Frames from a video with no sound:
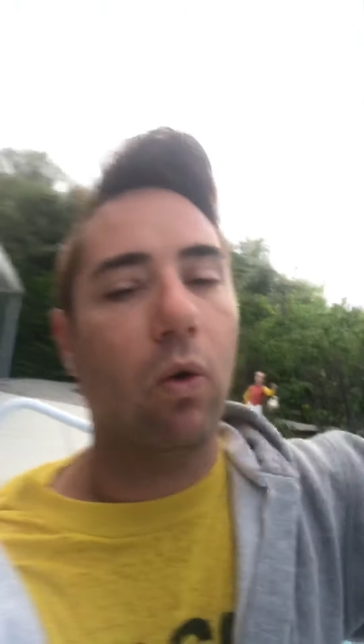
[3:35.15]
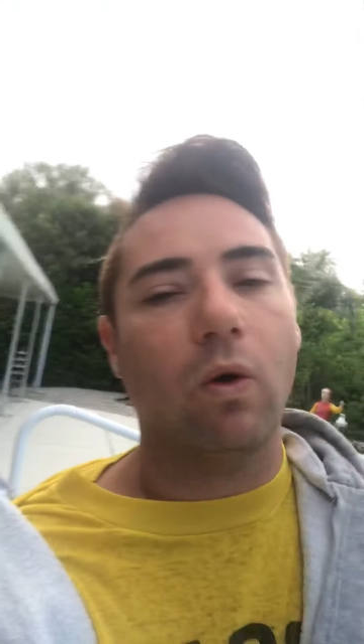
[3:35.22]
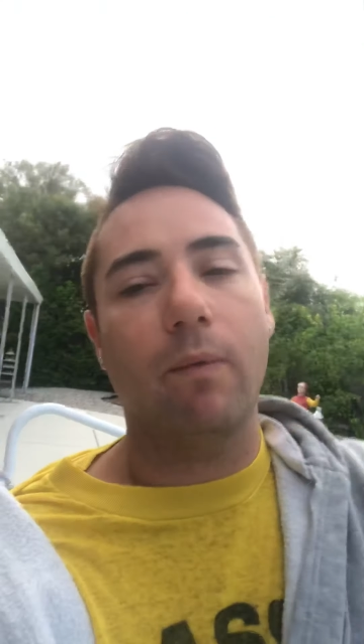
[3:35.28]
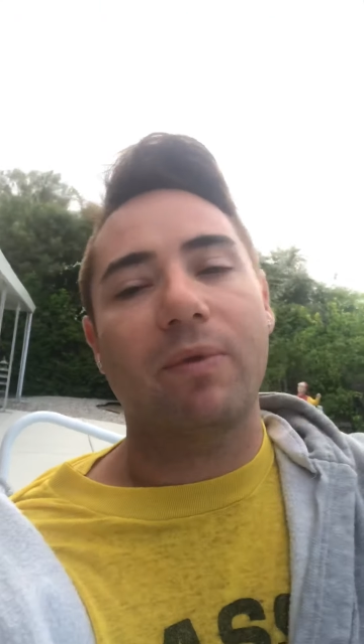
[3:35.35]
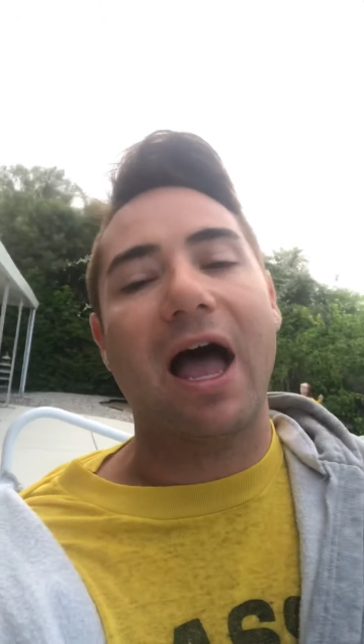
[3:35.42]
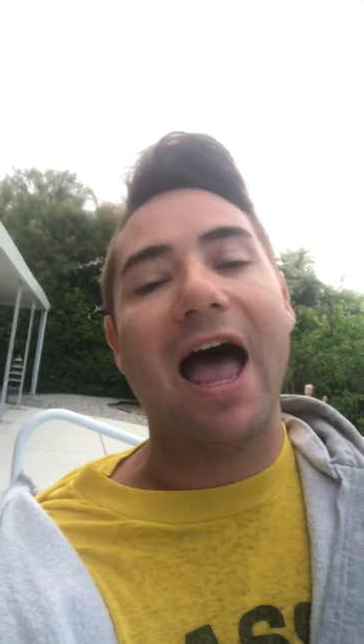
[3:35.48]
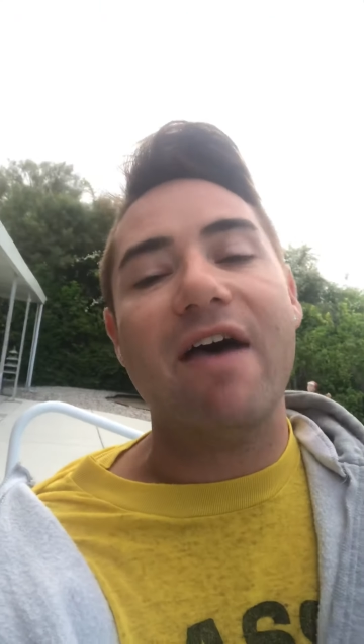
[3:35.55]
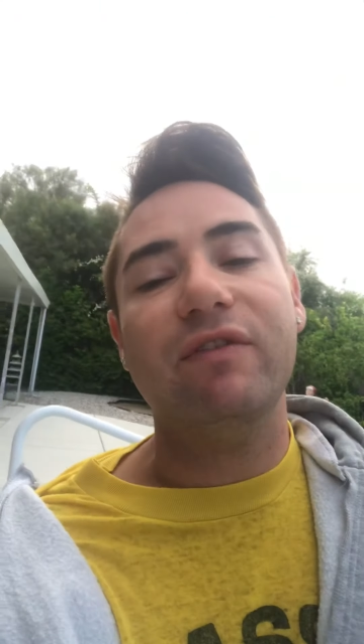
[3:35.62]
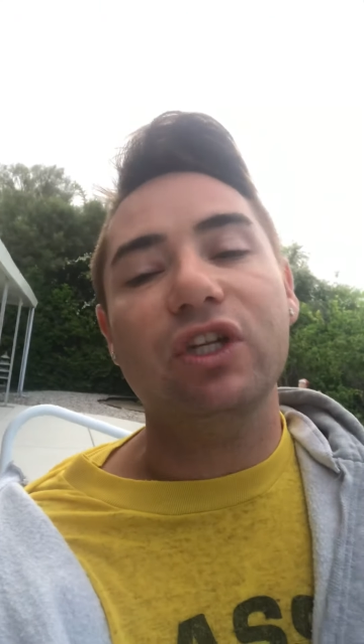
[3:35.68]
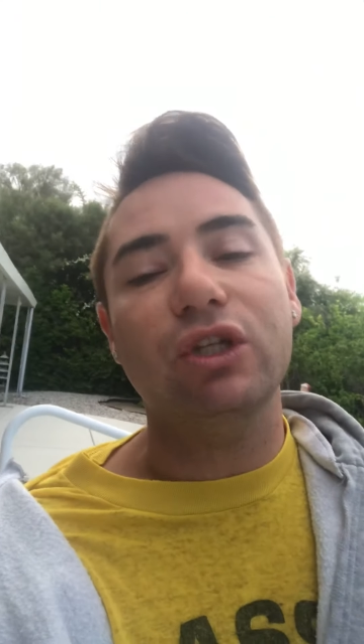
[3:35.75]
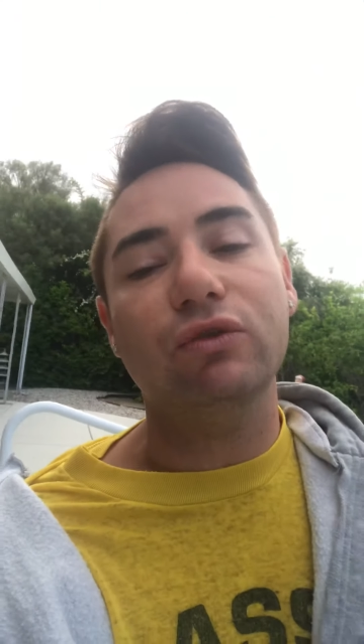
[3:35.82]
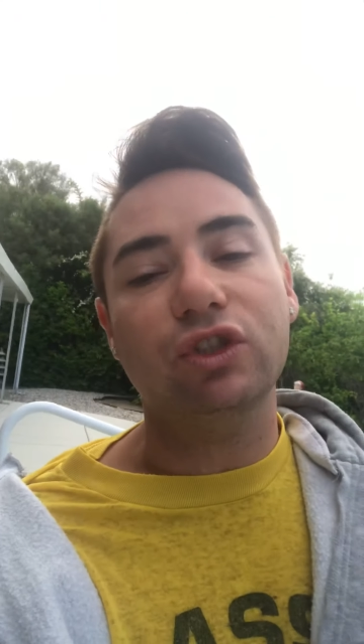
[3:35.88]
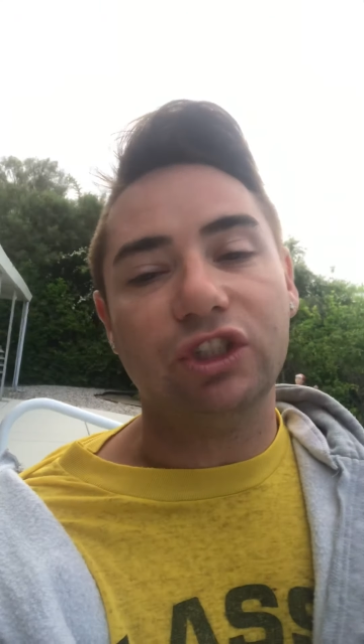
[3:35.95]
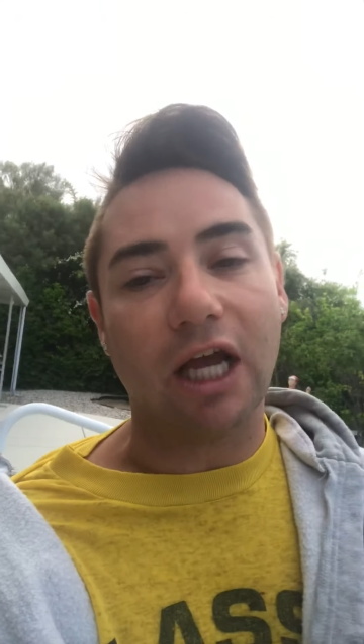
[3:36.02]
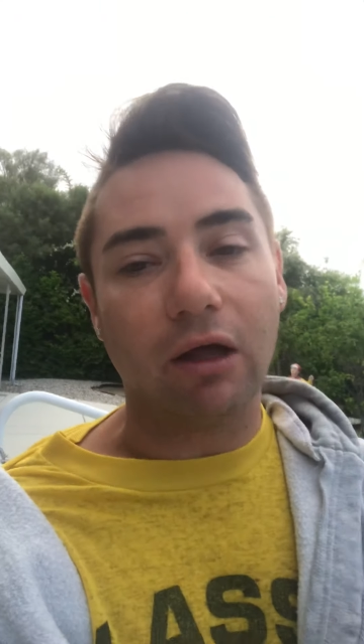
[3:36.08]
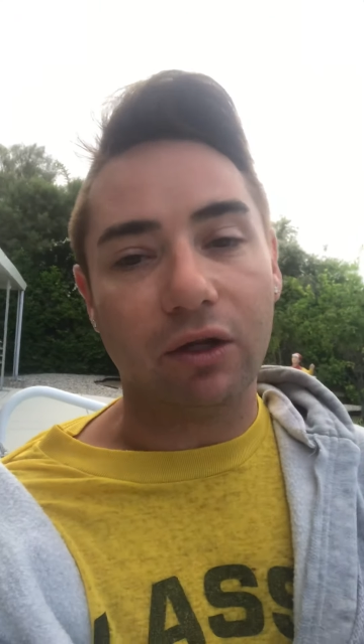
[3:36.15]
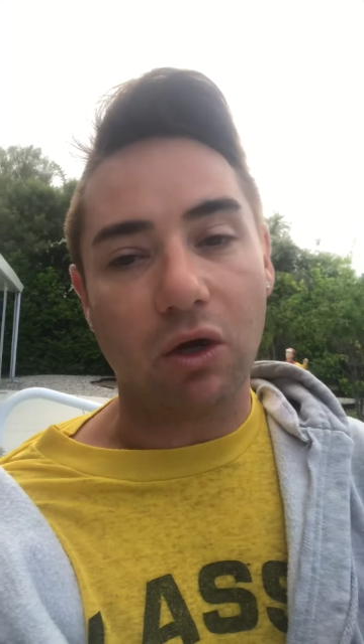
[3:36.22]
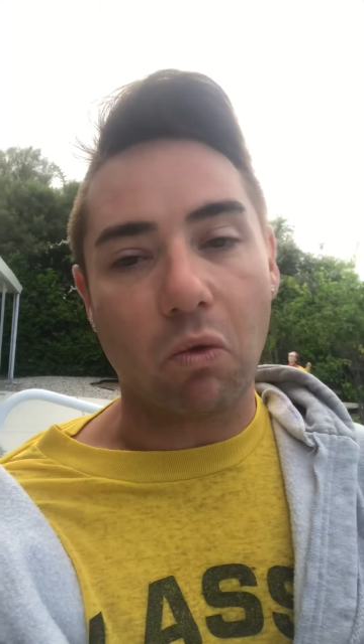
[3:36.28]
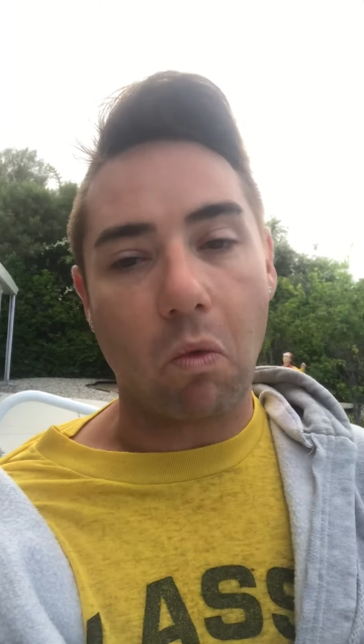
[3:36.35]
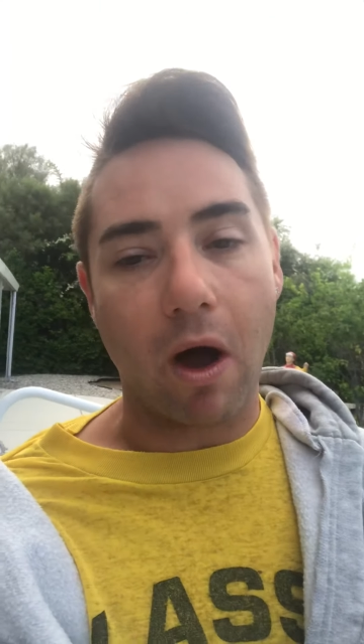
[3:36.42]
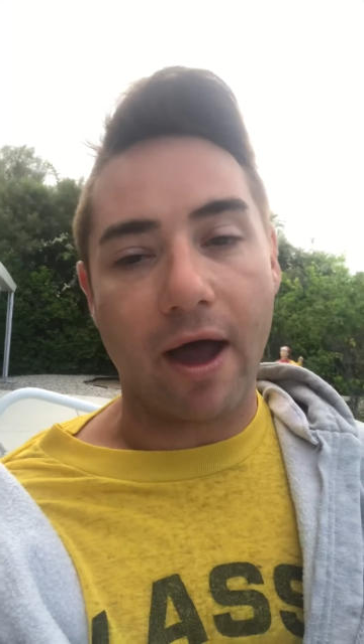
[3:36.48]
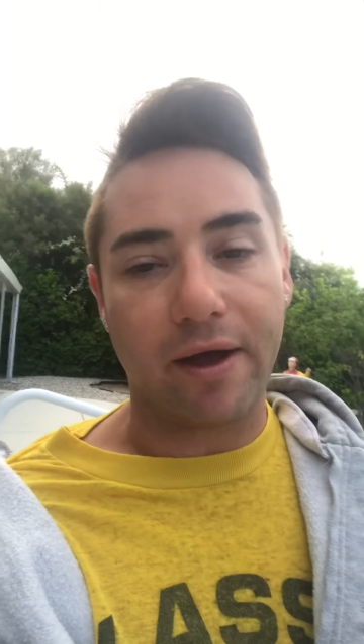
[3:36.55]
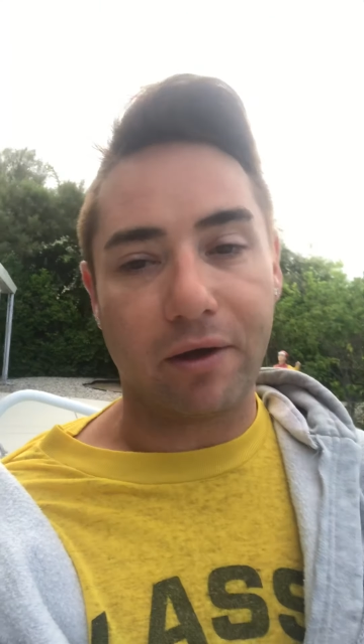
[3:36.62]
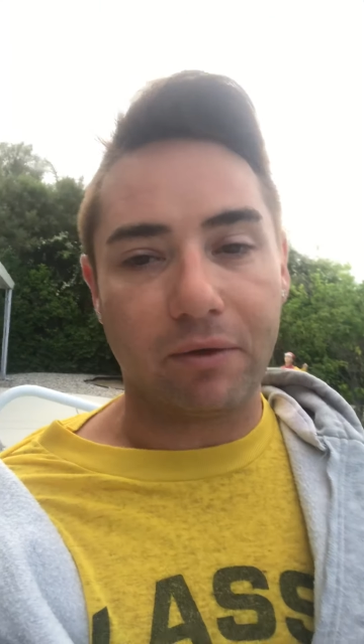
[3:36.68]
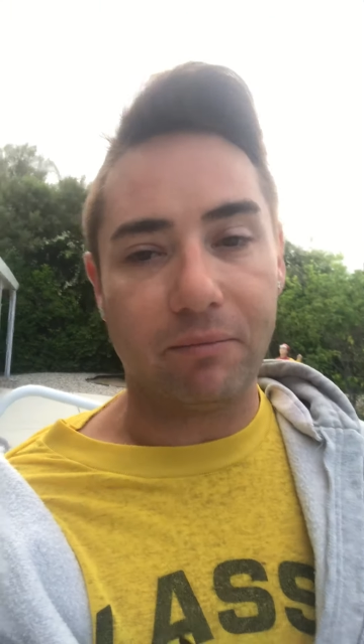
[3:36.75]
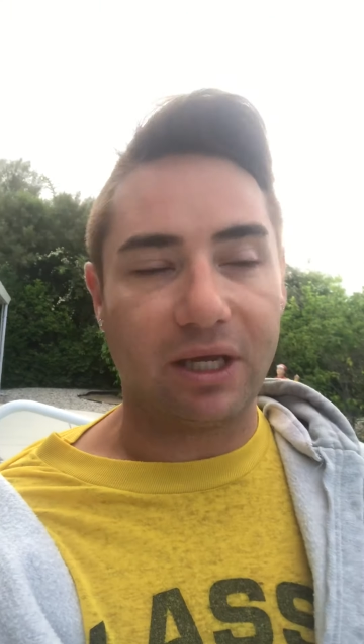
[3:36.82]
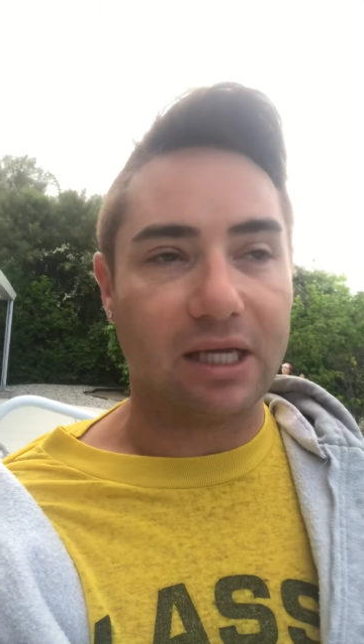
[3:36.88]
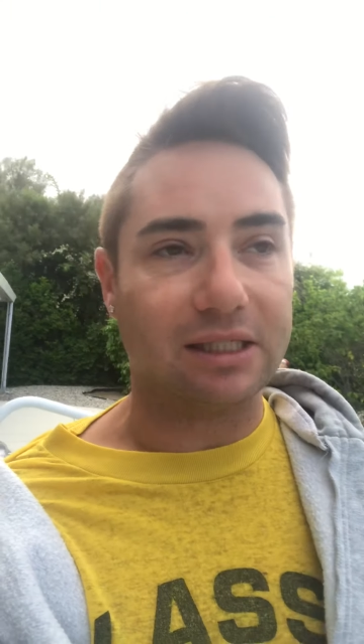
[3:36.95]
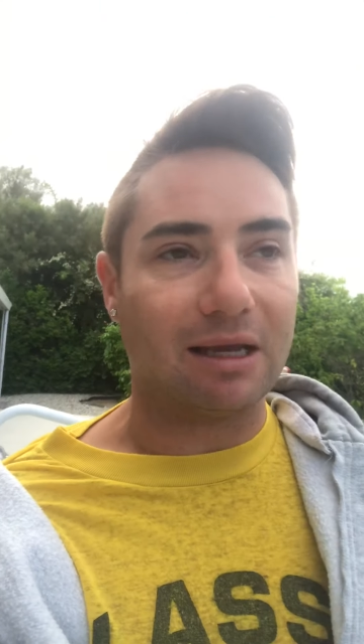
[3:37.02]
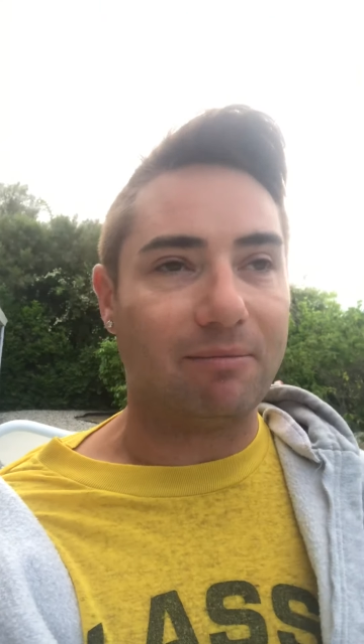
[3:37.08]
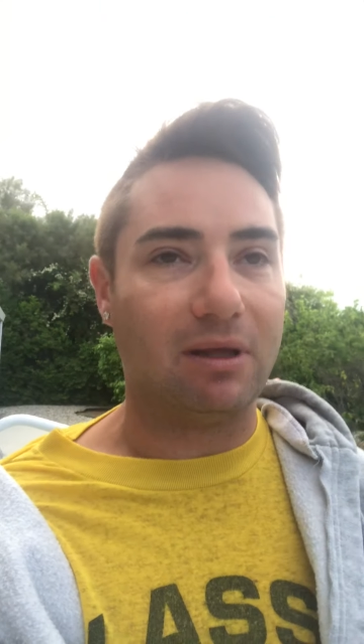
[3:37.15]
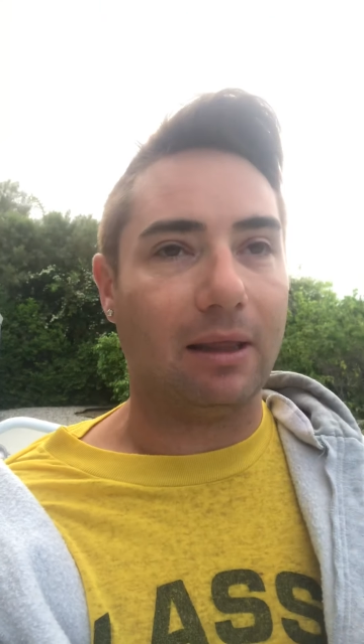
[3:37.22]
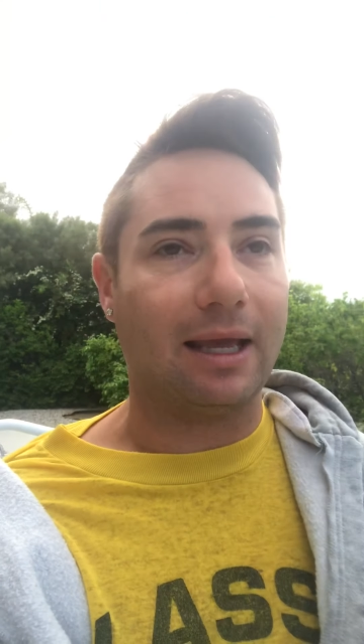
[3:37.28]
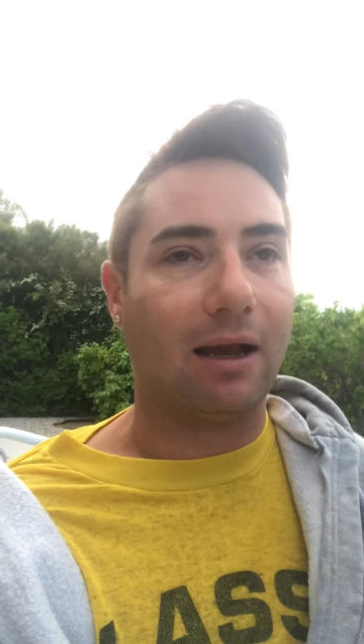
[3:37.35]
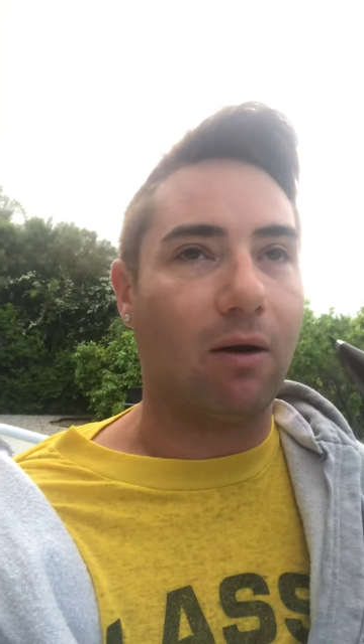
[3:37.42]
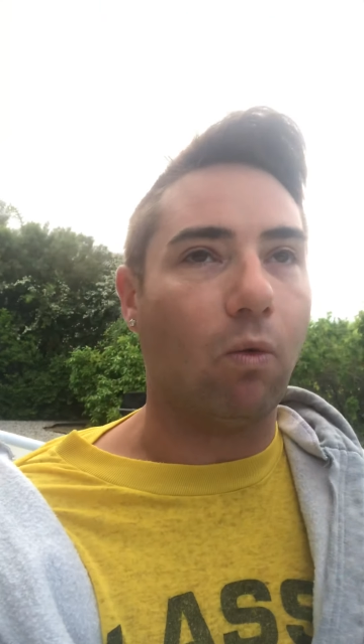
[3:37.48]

cool. I haven't used gel in a while because I've been like